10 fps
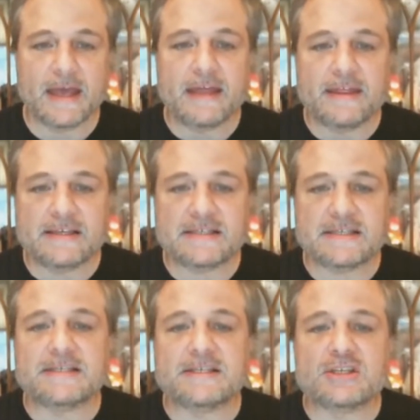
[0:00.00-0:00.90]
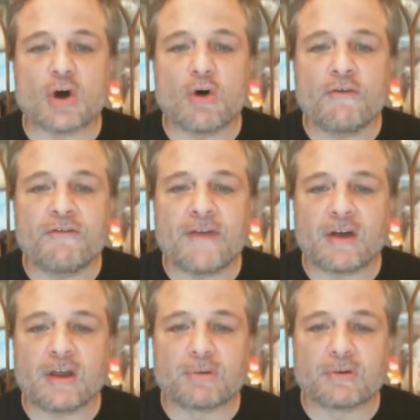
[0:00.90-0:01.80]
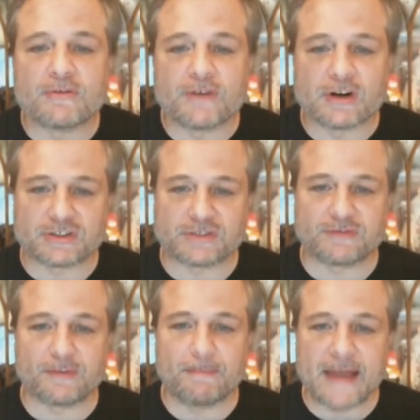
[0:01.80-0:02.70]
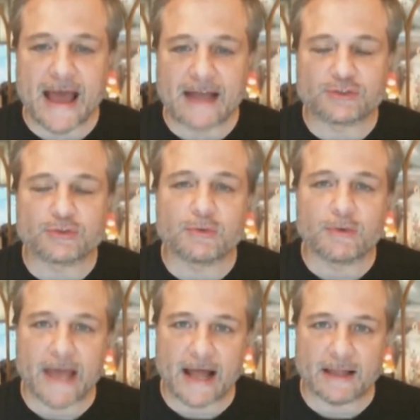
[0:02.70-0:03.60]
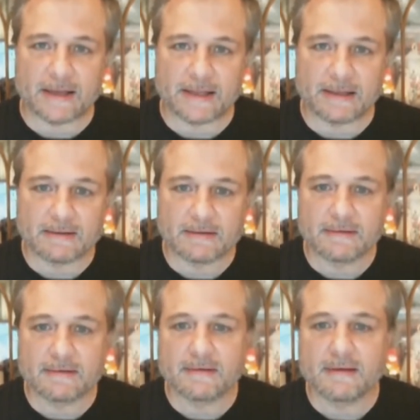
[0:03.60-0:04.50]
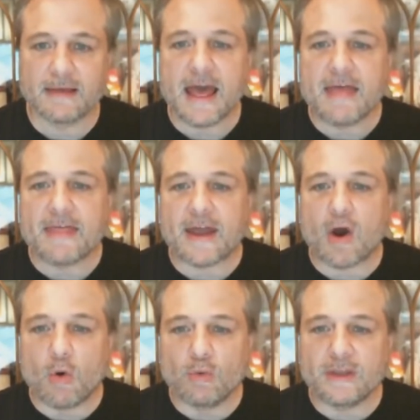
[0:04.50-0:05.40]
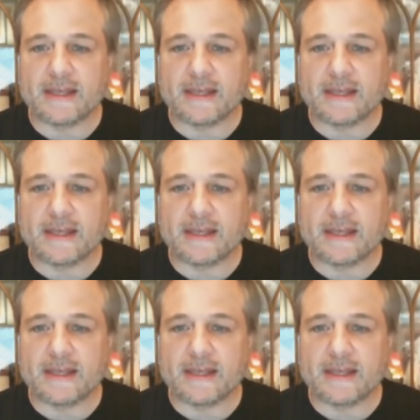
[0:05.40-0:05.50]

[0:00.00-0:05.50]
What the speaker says: This is so very perverse from natural reality that only